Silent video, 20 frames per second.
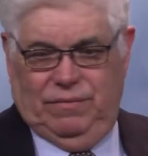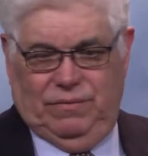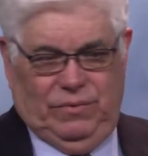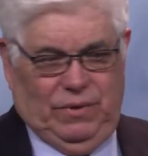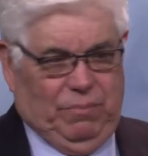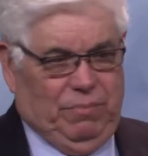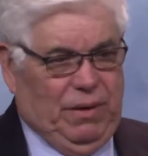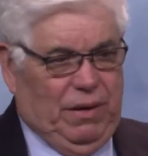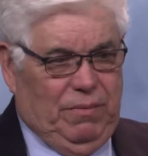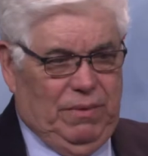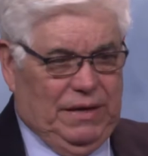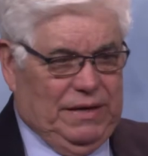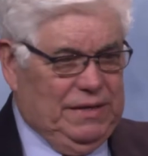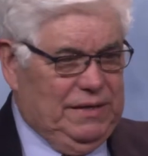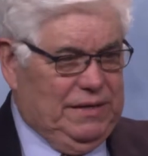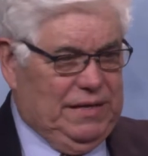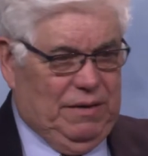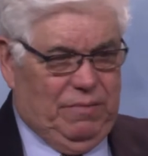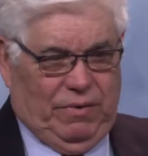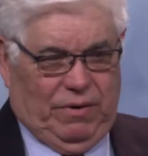
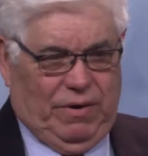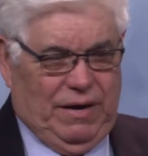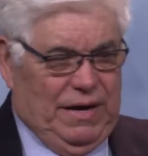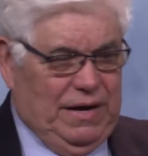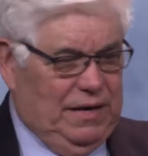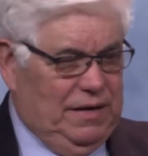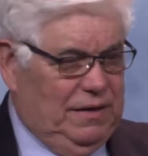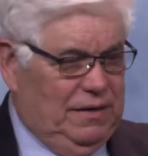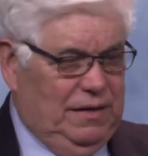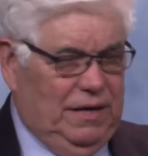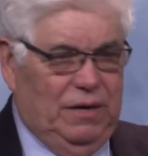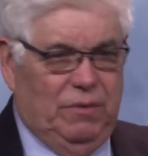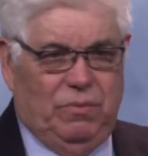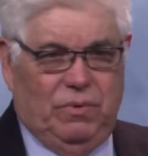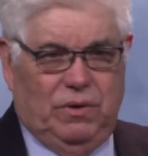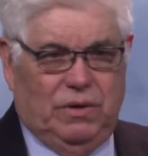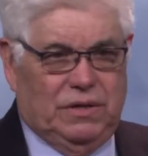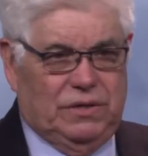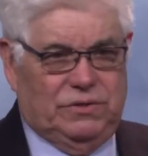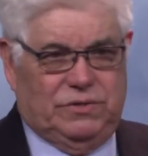Republican, Democrat,
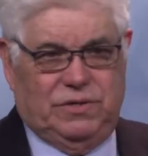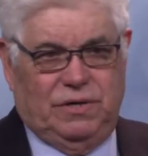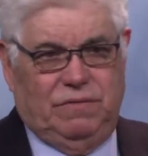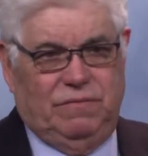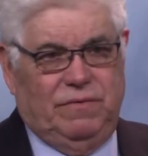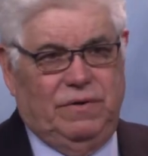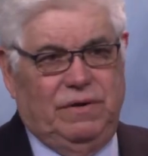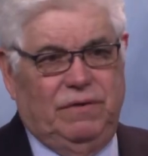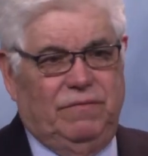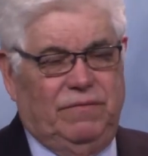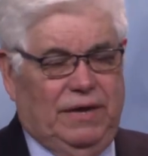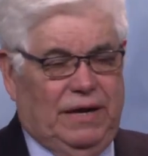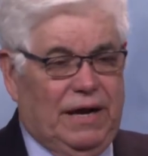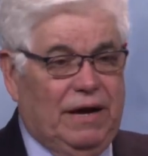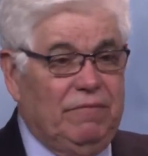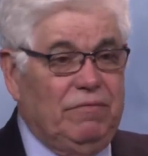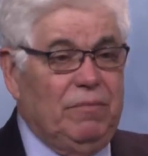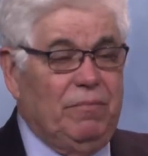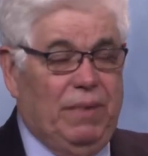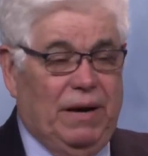liberal, conservative, that
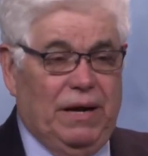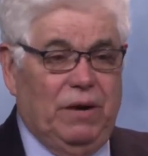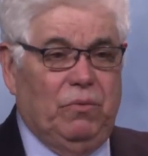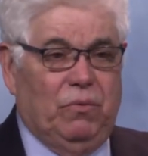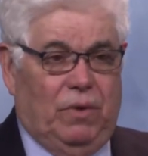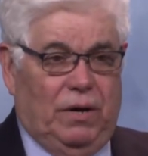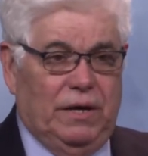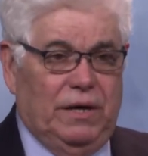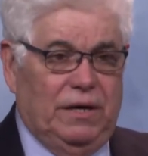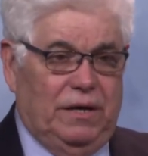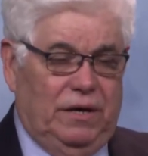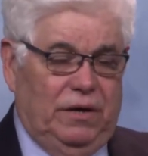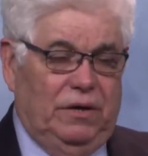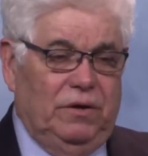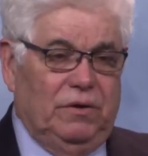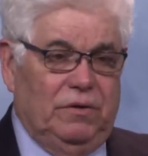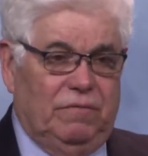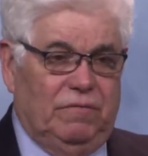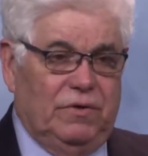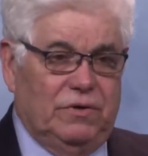everybody wanted a
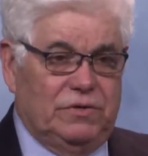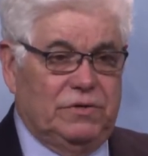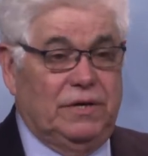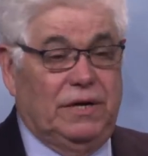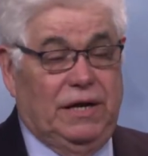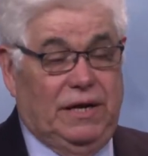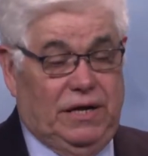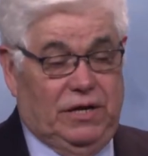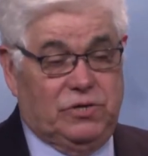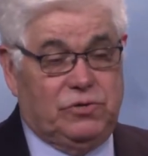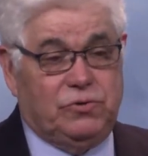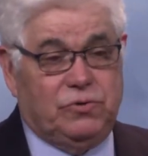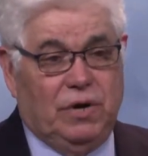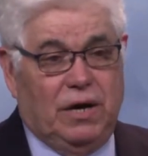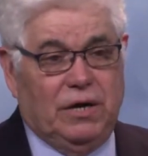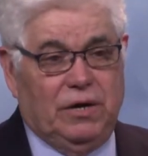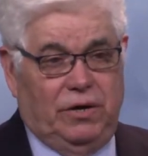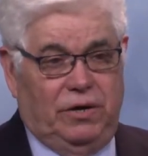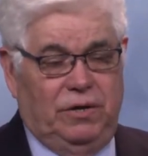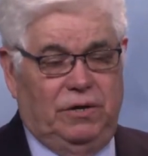university and a
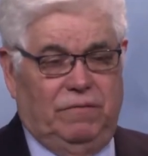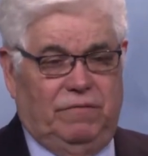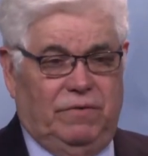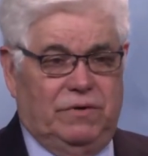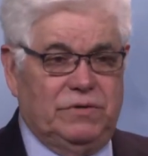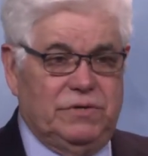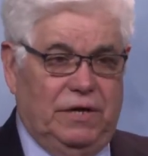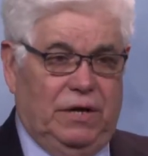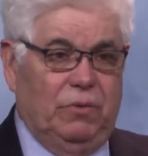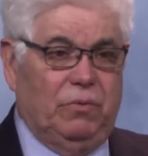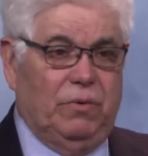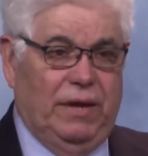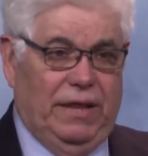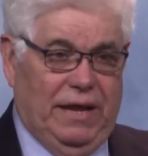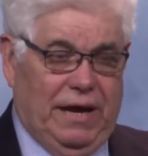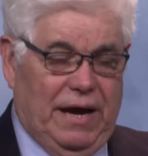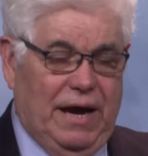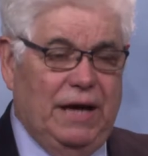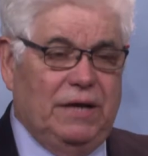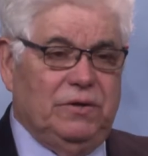stronger university where
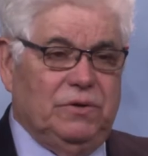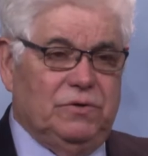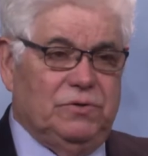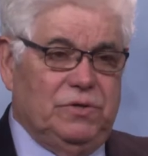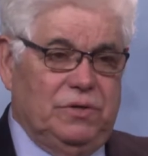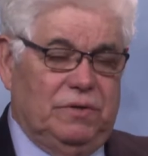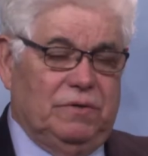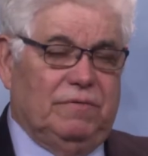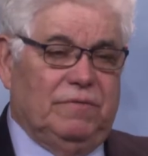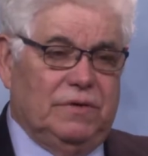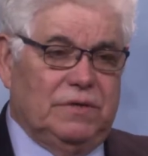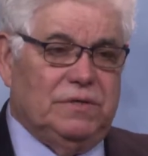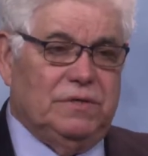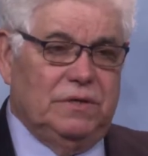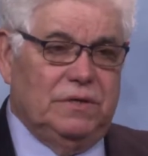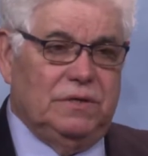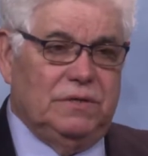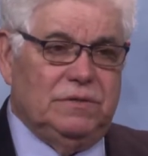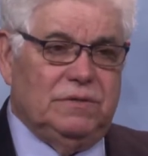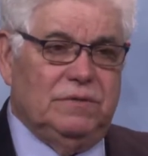they had those
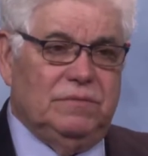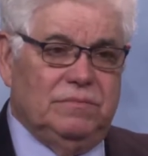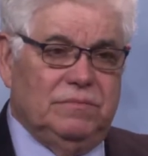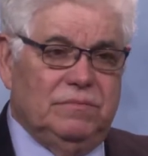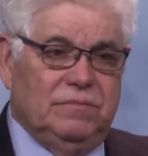universities.